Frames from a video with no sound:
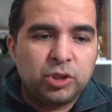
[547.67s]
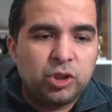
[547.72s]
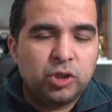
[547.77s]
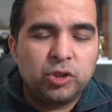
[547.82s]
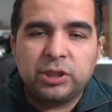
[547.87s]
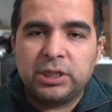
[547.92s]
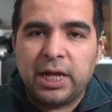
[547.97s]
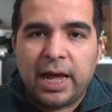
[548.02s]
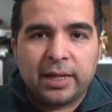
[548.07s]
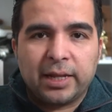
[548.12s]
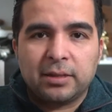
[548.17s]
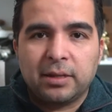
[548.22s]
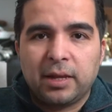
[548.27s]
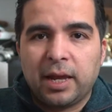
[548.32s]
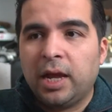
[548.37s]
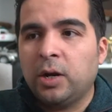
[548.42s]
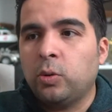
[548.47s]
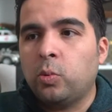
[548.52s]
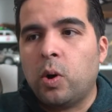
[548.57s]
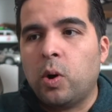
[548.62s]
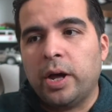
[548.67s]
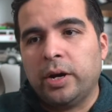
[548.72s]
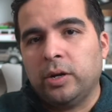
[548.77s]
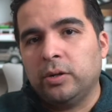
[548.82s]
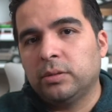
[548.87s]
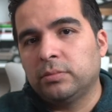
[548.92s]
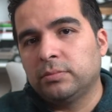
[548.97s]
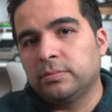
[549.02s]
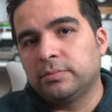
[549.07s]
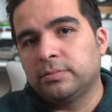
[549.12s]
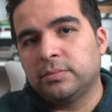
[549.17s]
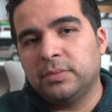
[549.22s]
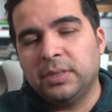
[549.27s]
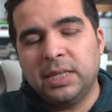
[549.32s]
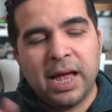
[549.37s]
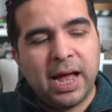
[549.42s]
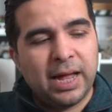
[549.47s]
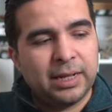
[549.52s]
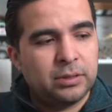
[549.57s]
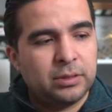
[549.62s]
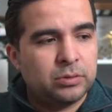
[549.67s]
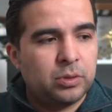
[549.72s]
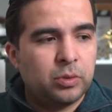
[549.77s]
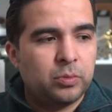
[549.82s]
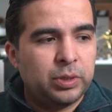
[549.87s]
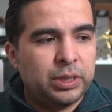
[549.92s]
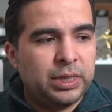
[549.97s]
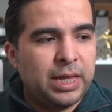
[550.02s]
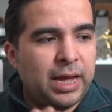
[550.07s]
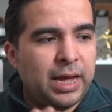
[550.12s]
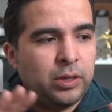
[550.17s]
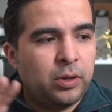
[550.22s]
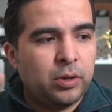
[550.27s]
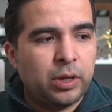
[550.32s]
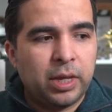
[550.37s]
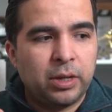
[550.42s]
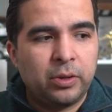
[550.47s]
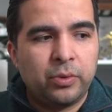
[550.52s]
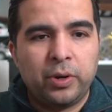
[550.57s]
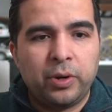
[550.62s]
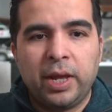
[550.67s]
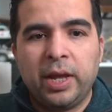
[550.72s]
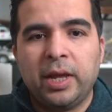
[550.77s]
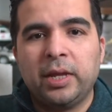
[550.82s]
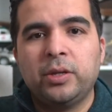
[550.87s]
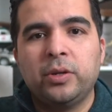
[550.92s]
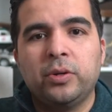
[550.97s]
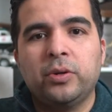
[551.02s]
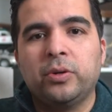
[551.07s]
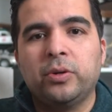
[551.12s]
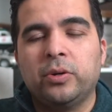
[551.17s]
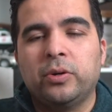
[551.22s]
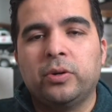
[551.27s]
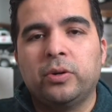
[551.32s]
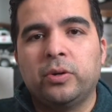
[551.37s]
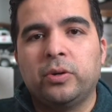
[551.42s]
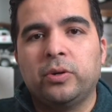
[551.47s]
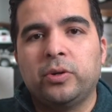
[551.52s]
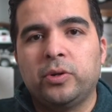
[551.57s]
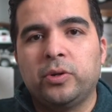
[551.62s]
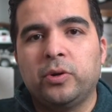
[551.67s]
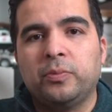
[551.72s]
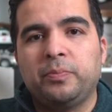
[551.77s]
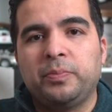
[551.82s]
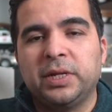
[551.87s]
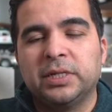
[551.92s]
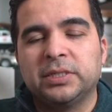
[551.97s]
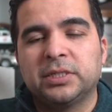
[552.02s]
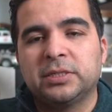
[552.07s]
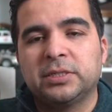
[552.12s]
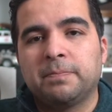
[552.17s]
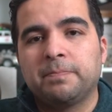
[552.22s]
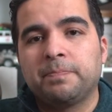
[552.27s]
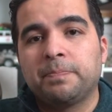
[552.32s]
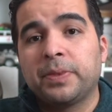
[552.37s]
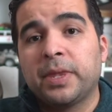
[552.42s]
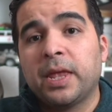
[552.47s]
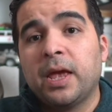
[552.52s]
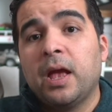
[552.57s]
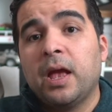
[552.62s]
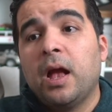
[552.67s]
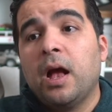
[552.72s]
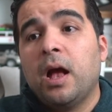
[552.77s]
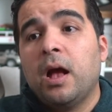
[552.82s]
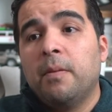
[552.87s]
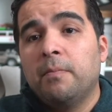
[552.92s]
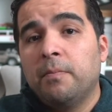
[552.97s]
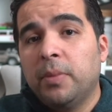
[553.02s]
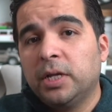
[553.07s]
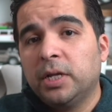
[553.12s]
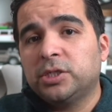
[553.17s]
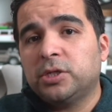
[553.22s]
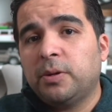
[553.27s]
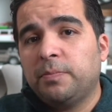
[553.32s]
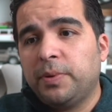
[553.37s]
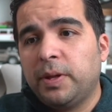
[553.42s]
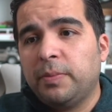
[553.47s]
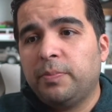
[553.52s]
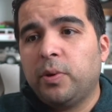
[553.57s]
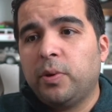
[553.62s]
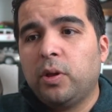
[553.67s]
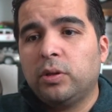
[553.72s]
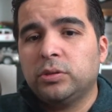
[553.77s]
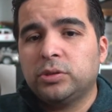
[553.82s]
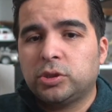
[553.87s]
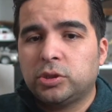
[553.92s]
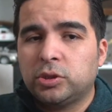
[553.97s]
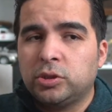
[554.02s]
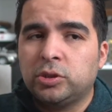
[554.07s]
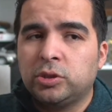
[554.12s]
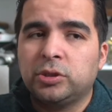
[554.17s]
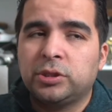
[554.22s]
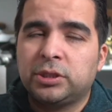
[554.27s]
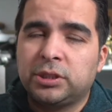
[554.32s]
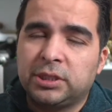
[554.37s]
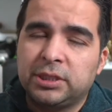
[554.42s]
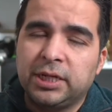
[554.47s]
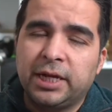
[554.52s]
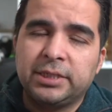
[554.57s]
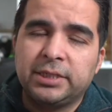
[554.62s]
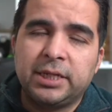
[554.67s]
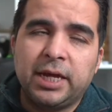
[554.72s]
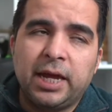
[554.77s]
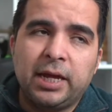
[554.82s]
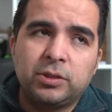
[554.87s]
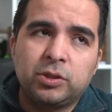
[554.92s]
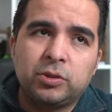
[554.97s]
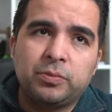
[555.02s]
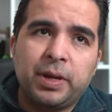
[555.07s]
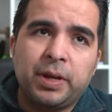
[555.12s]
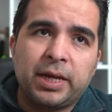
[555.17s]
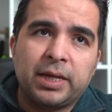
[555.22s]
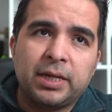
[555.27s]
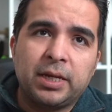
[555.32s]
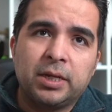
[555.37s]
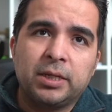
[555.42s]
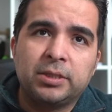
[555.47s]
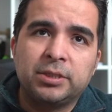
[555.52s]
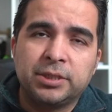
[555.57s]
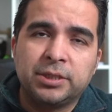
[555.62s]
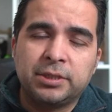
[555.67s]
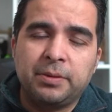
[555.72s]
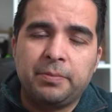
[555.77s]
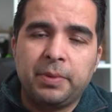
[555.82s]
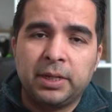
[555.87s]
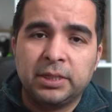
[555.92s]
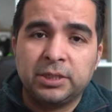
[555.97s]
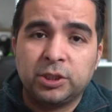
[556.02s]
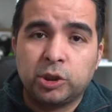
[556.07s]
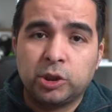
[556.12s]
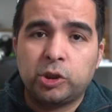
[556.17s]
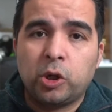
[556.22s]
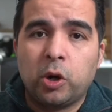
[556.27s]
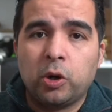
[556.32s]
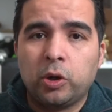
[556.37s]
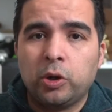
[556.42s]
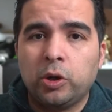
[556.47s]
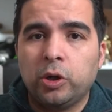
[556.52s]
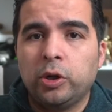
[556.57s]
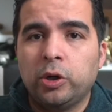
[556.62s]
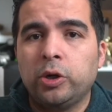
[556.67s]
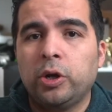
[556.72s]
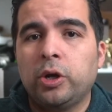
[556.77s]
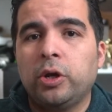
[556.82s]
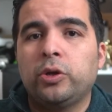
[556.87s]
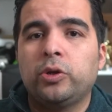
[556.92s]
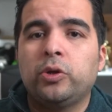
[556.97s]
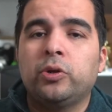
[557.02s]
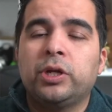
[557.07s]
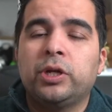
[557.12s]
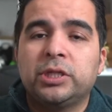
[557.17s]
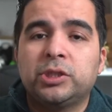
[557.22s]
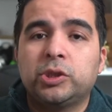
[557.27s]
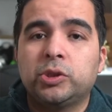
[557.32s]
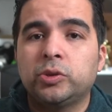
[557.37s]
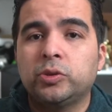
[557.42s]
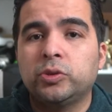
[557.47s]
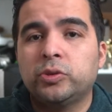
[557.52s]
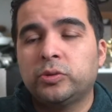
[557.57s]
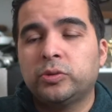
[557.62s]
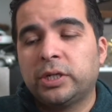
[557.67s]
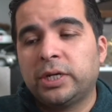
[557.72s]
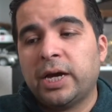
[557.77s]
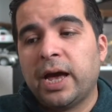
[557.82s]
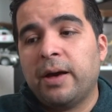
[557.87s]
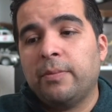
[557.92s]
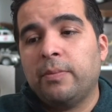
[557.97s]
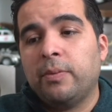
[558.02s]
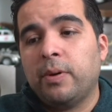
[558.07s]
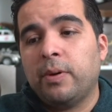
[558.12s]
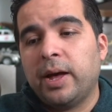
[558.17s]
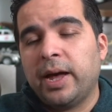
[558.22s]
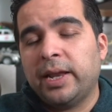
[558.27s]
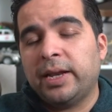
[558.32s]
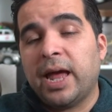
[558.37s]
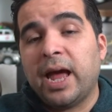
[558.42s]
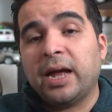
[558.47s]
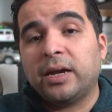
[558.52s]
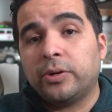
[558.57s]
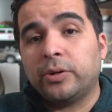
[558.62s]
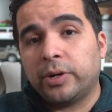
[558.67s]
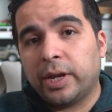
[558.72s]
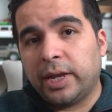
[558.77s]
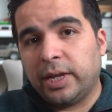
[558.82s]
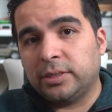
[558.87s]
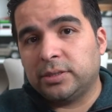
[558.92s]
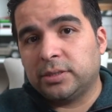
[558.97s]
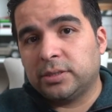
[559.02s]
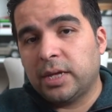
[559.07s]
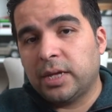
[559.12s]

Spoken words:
Just that, and water. That with that you can create your piece. But some people they say to make the cement stronger, you need to have an aggregate.